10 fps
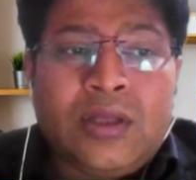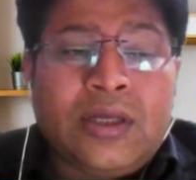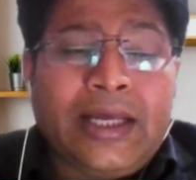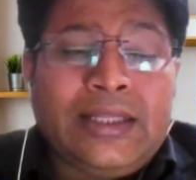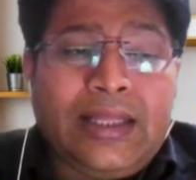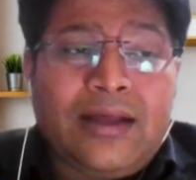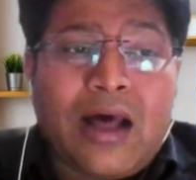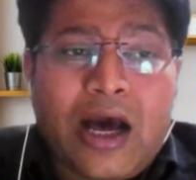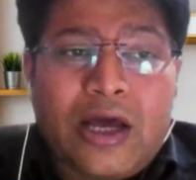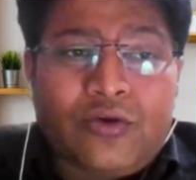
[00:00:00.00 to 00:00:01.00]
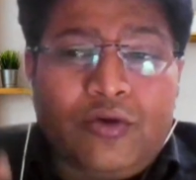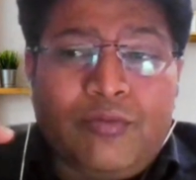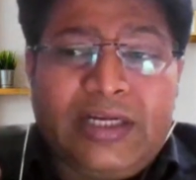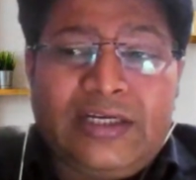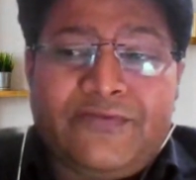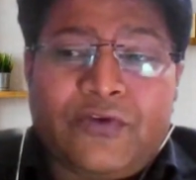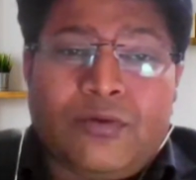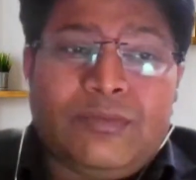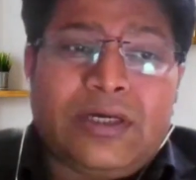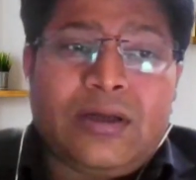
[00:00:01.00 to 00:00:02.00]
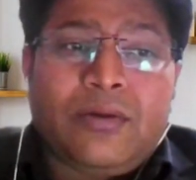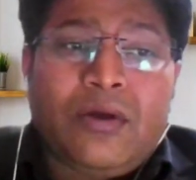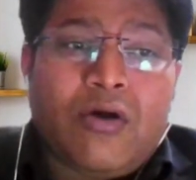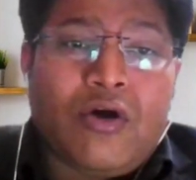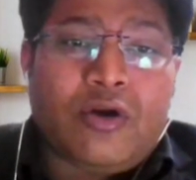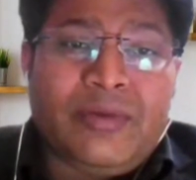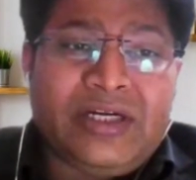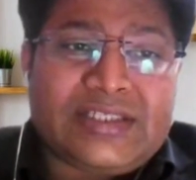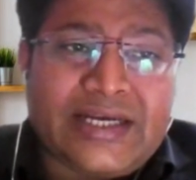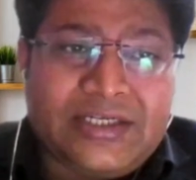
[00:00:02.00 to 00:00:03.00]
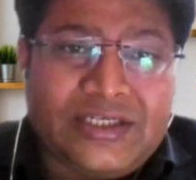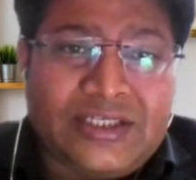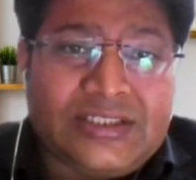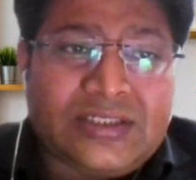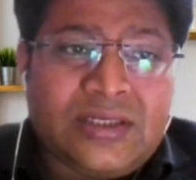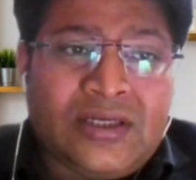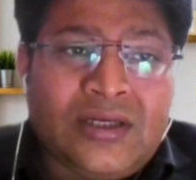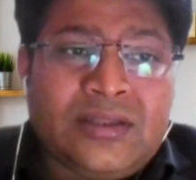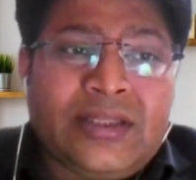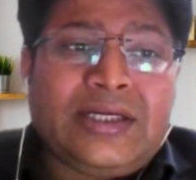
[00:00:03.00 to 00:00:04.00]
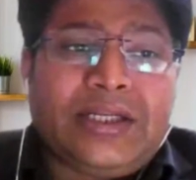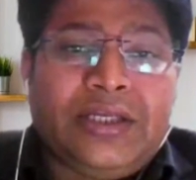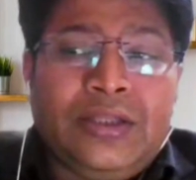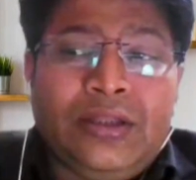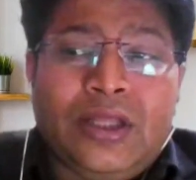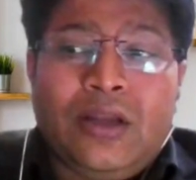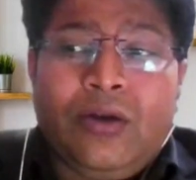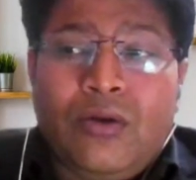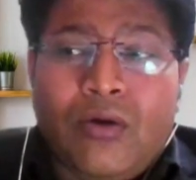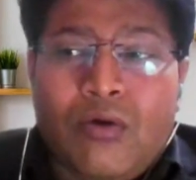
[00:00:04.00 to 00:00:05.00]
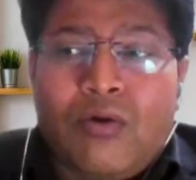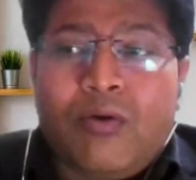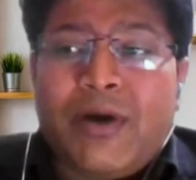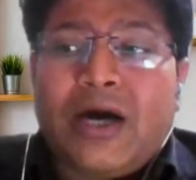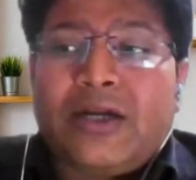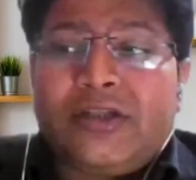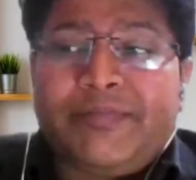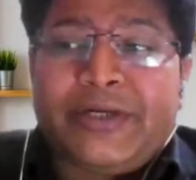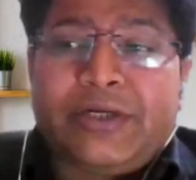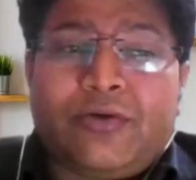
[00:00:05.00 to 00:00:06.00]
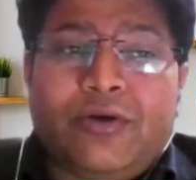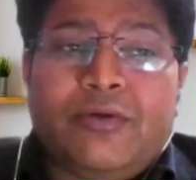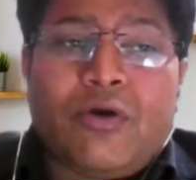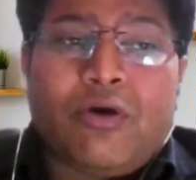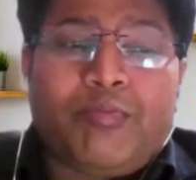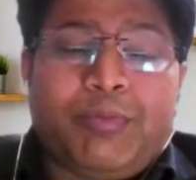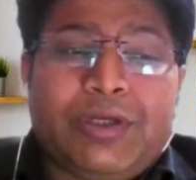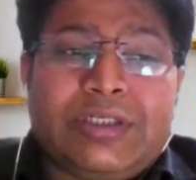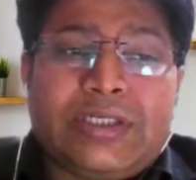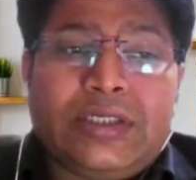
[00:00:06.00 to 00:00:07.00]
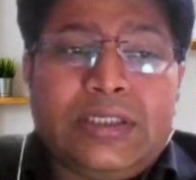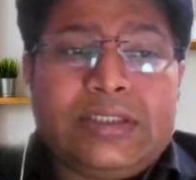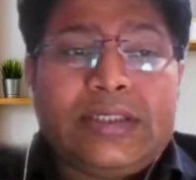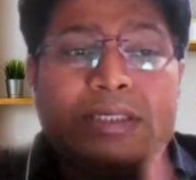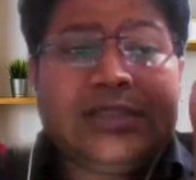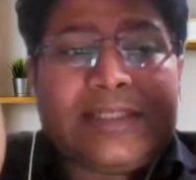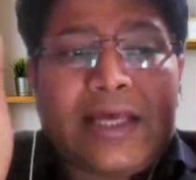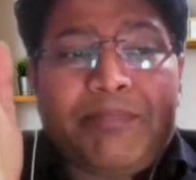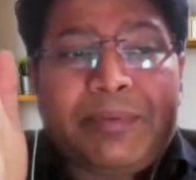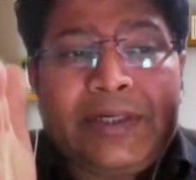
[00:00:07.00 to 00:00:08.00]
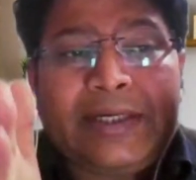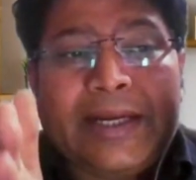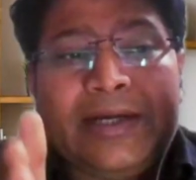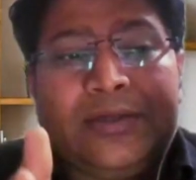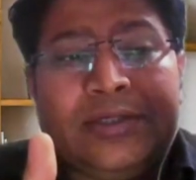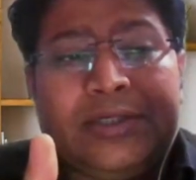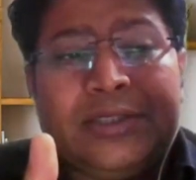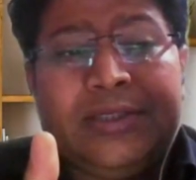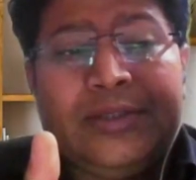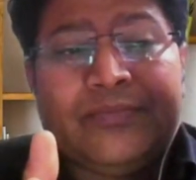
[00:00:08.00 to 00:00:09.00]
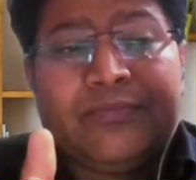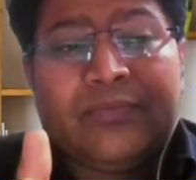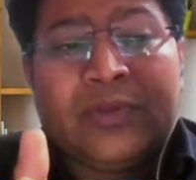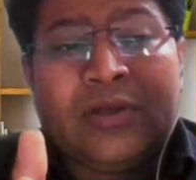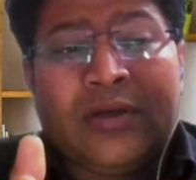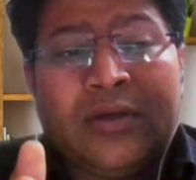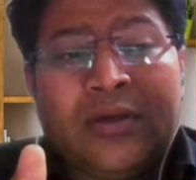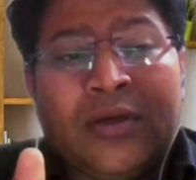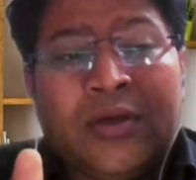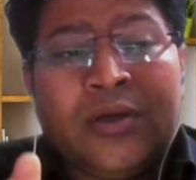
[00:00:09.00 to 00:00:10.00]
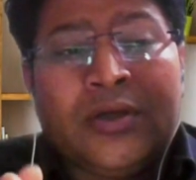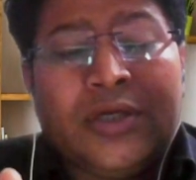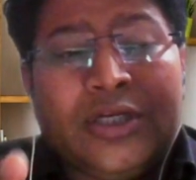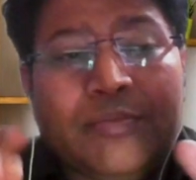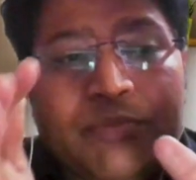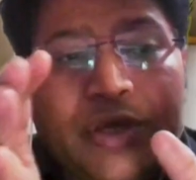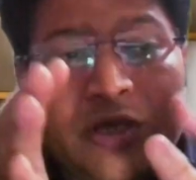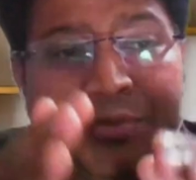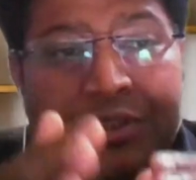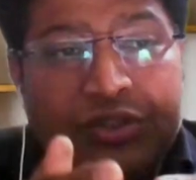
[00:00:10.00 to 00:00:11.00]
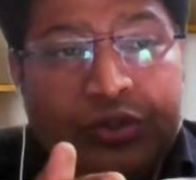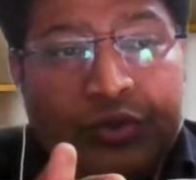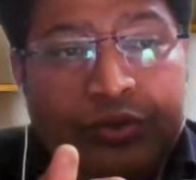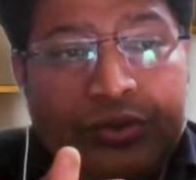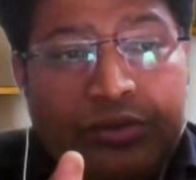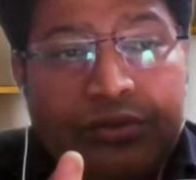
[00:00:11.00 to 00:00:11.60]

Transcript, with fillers: And the argument from the government side is that in the law, Bharat Petroleum Corporation is a separate entity. It may be sued